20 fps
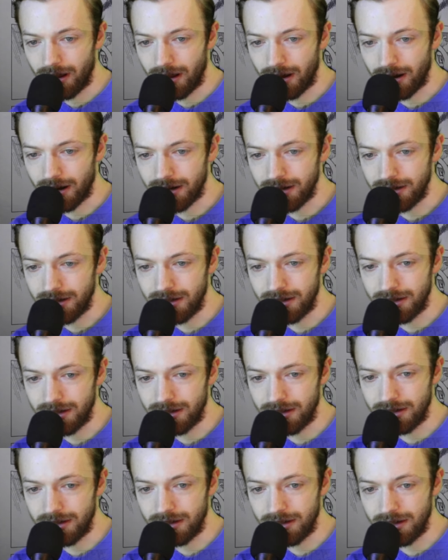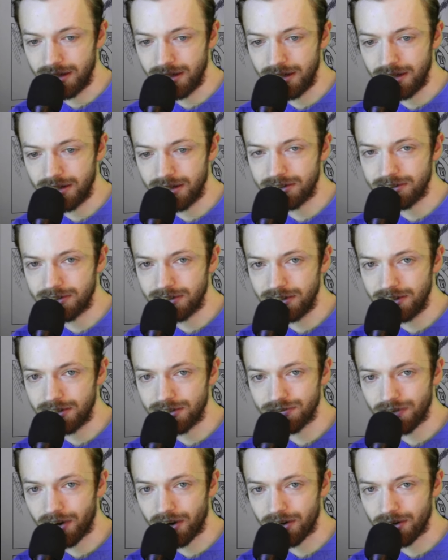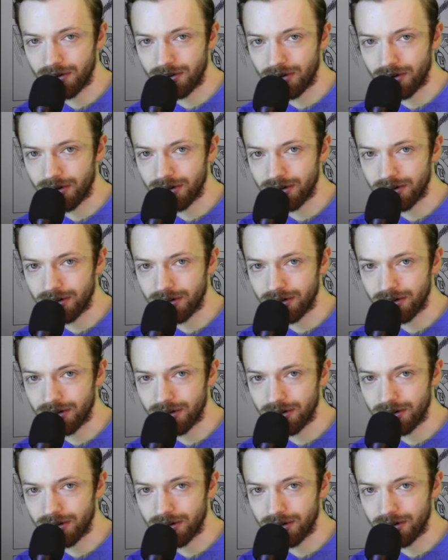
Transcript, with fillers: And I n- need to see his final arc